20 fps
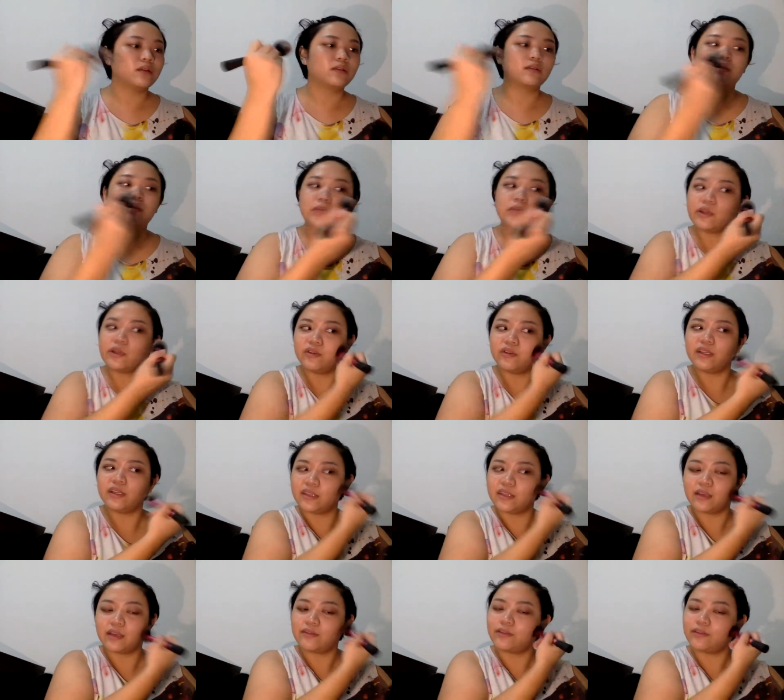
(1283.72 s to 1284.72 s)
So I really
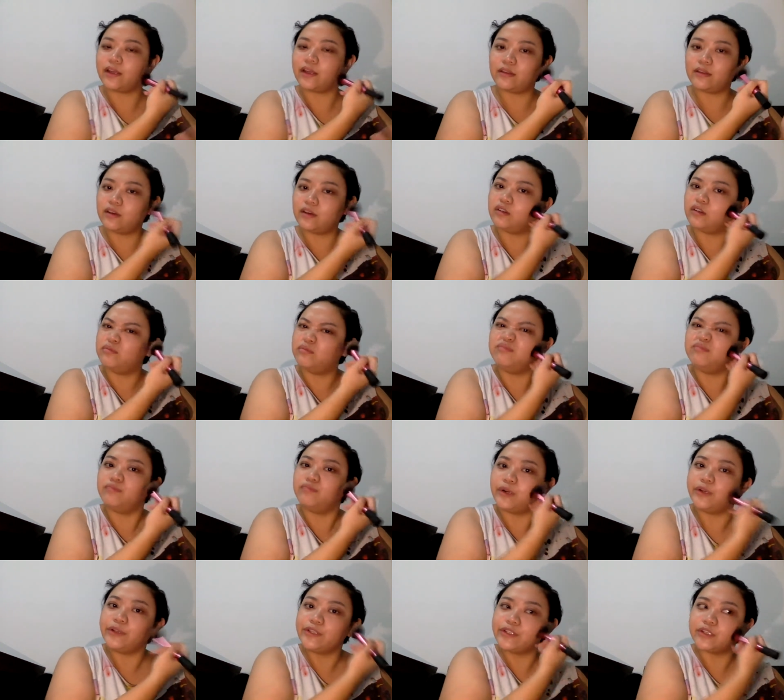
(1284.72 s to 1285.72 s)
think that
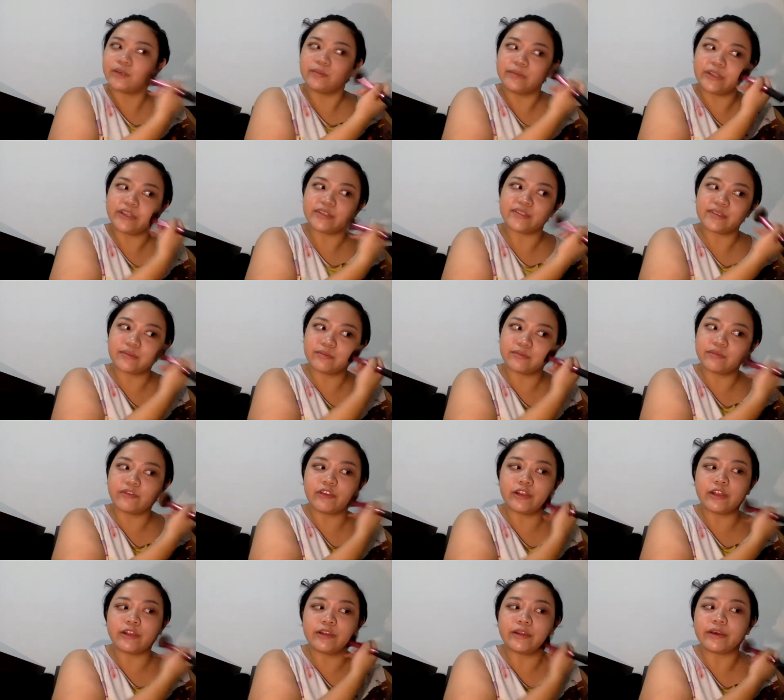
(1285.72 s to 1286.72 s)
Body Shop does some
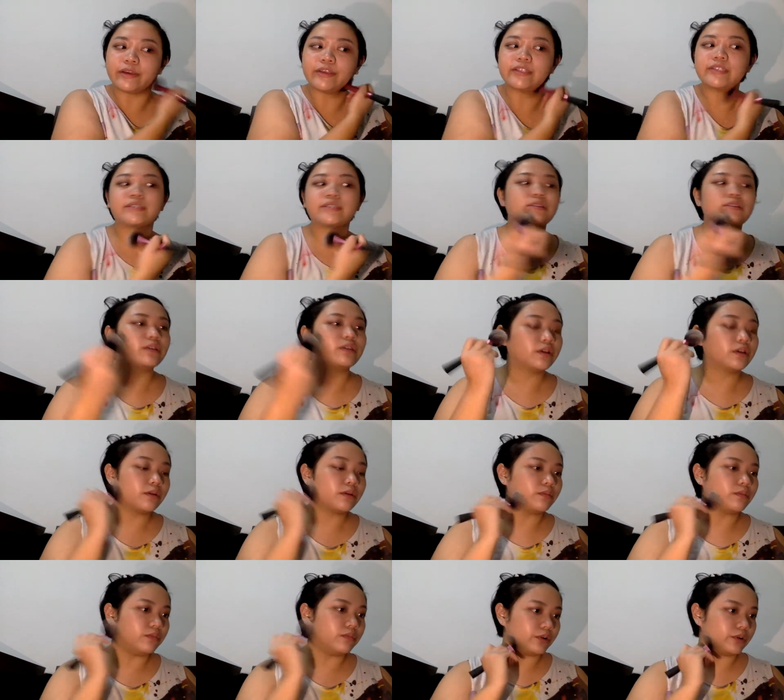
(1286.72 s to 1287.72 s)
really nice
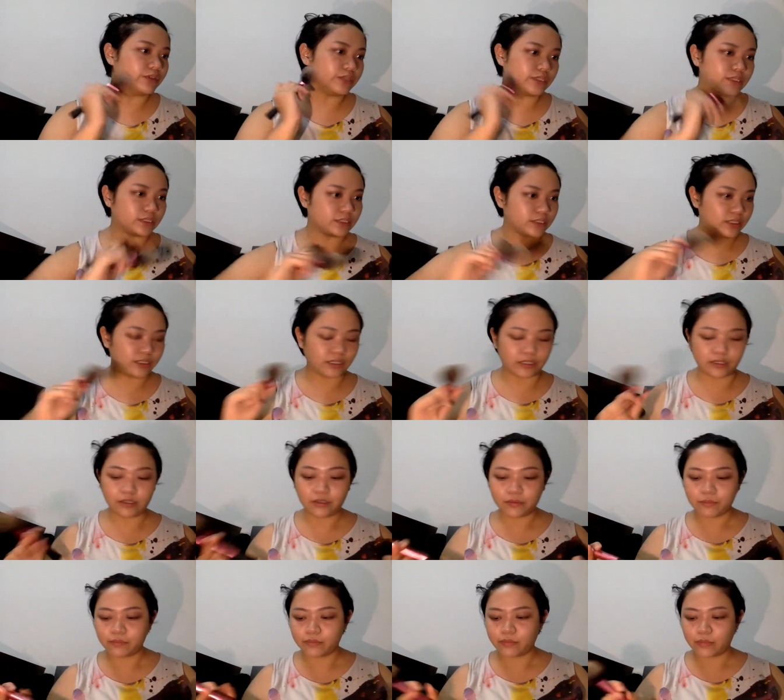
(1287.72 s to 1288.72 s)
bronzer
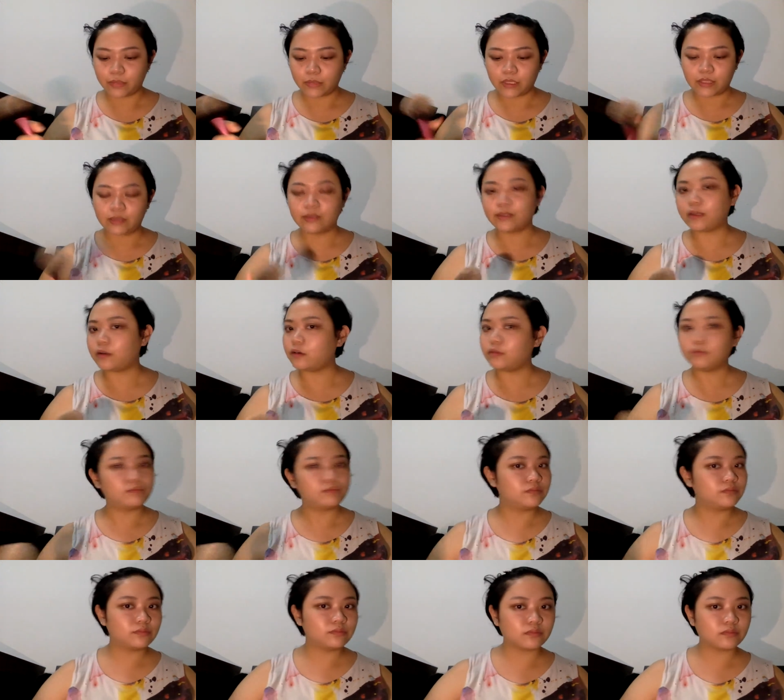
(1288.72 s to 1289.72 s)
here. Now,
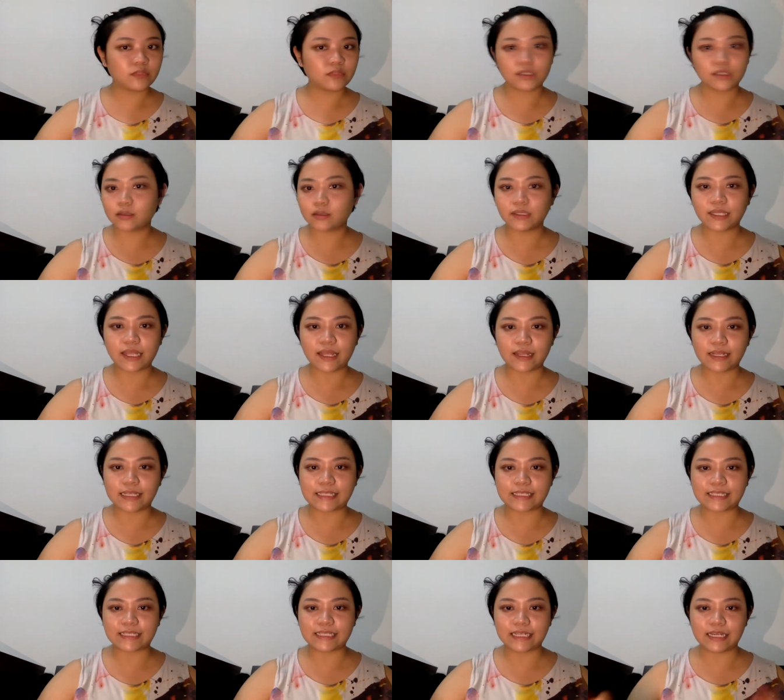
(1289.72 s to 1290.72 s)
so that
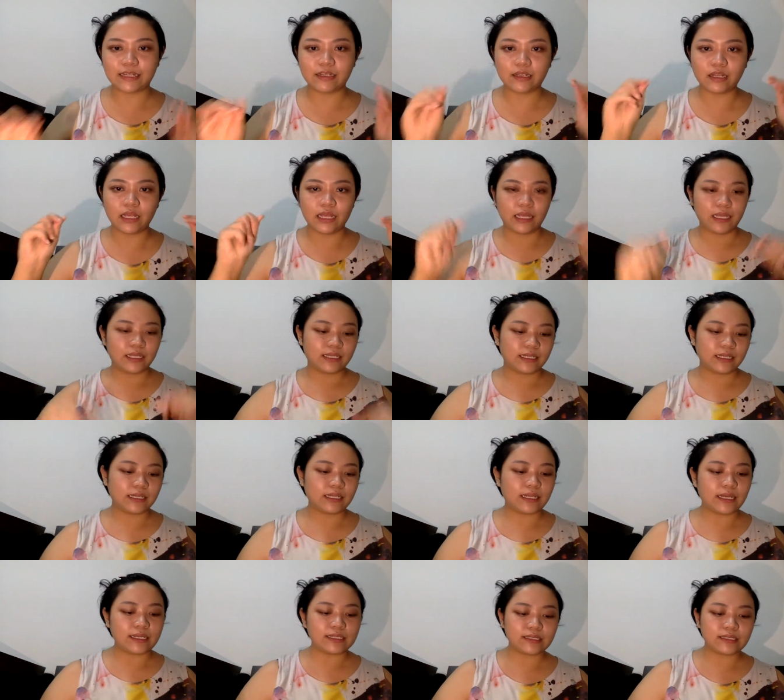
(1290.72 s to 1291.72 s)
is done. The
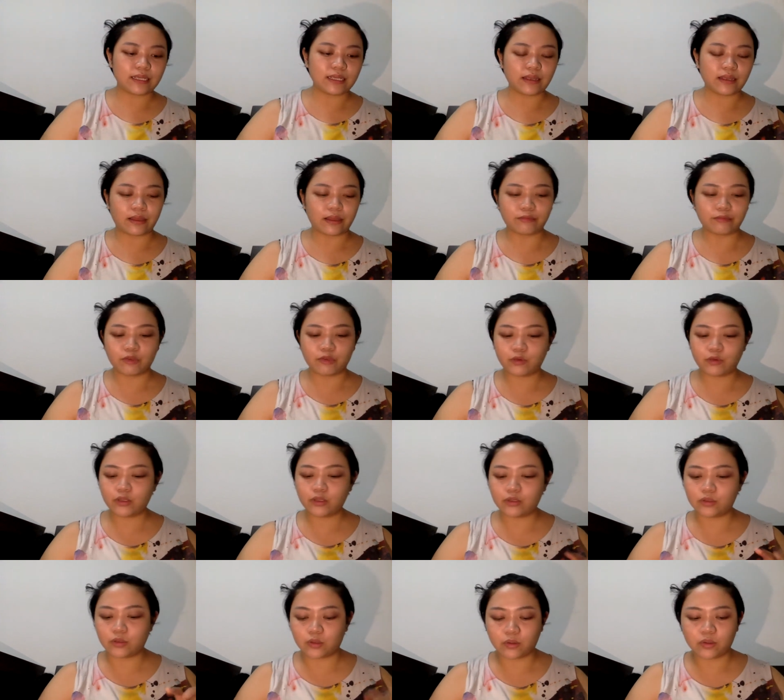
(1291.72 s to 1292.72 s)
last thing I'm going
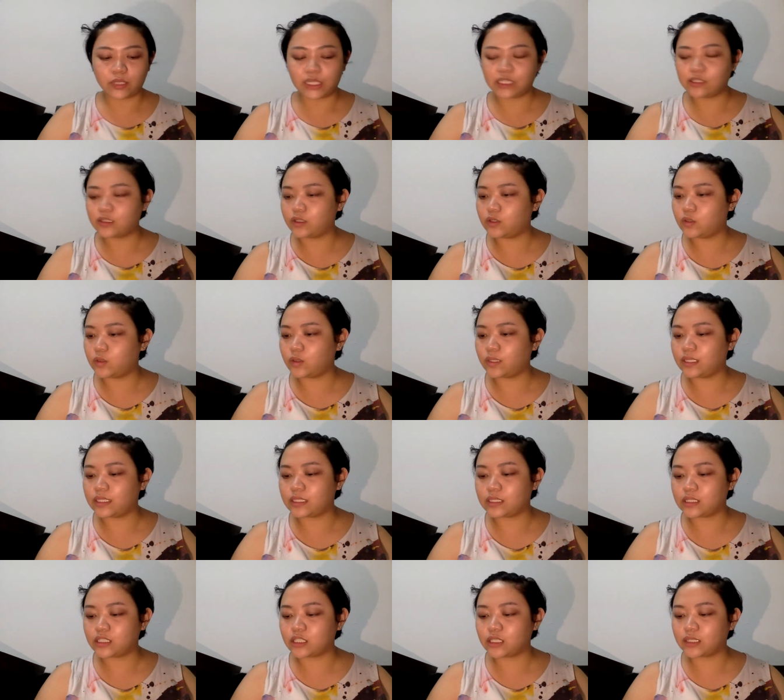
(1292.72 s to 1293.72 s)
to go in to do
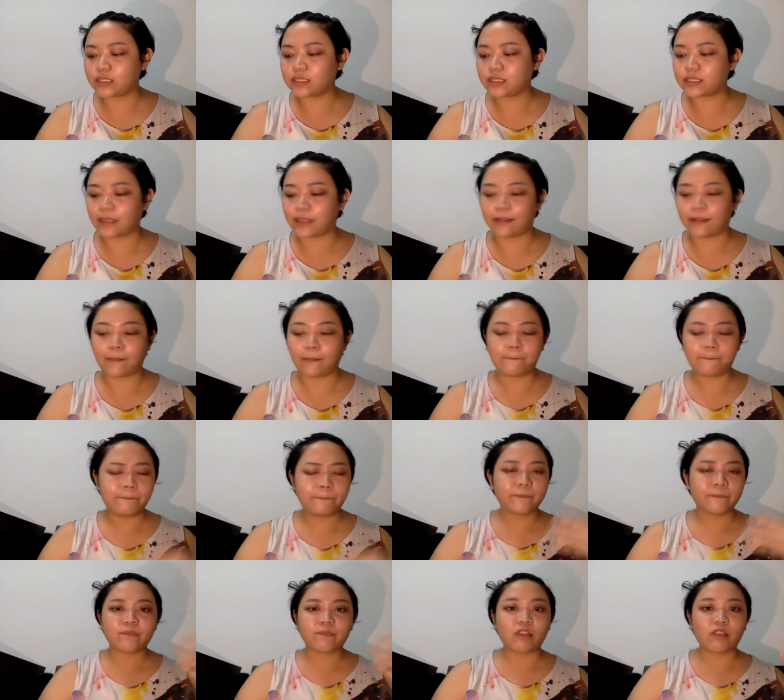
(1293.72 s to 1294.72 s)
is just a
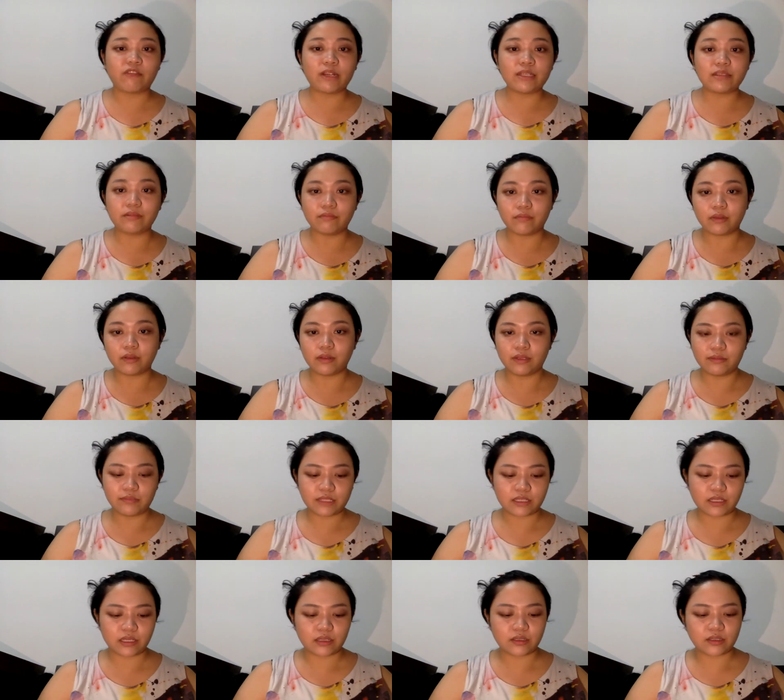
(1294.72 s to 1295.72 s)
very simple
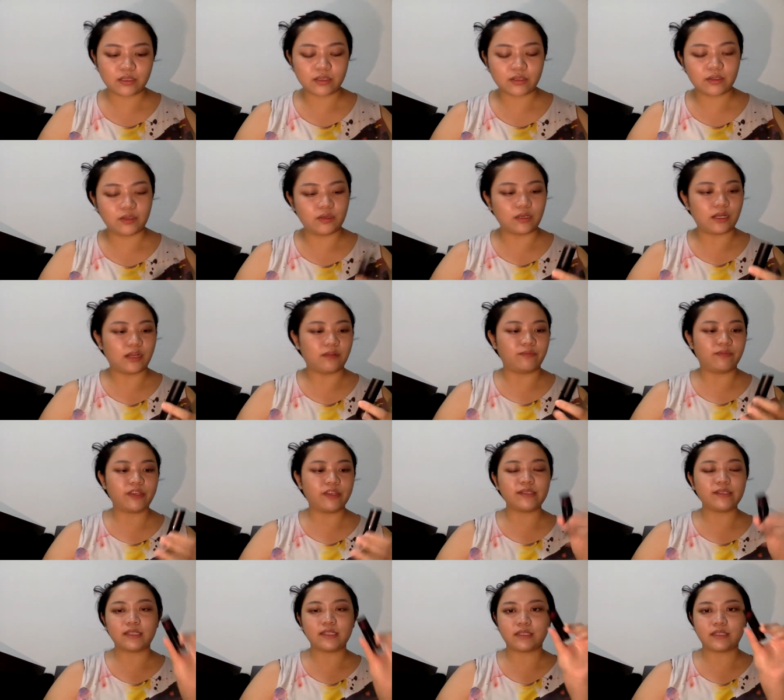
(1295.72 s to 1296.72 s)
lipstick. So
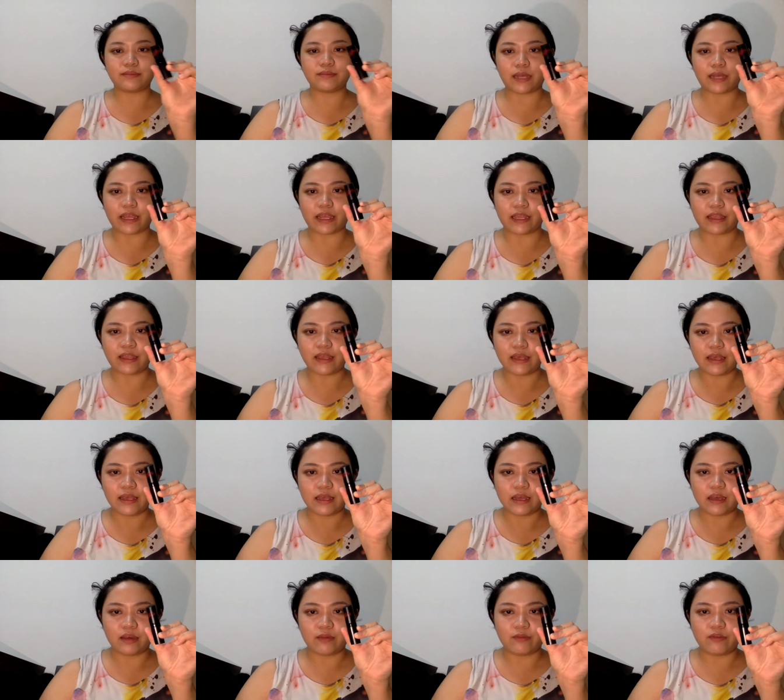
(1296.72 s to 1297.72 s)
this is by
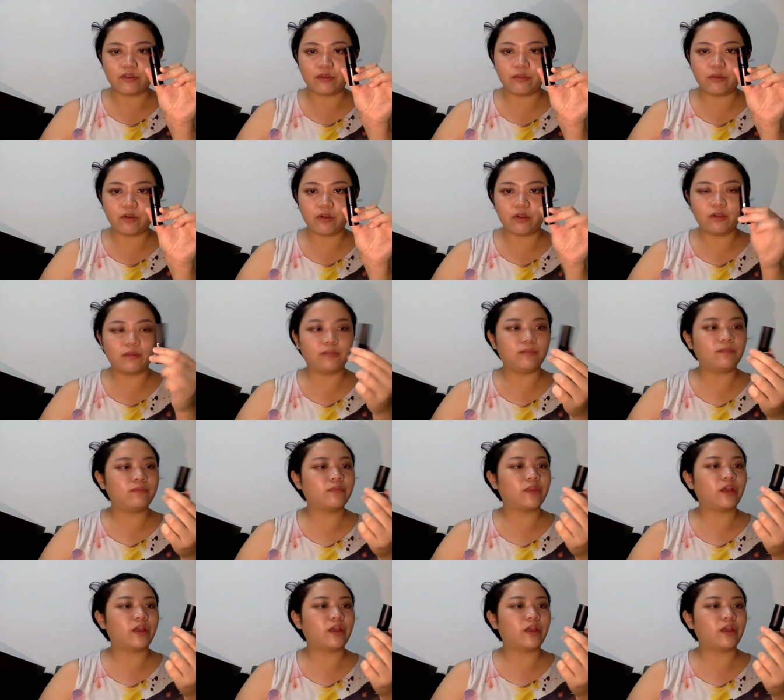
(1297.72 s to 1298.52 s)
Rimmel.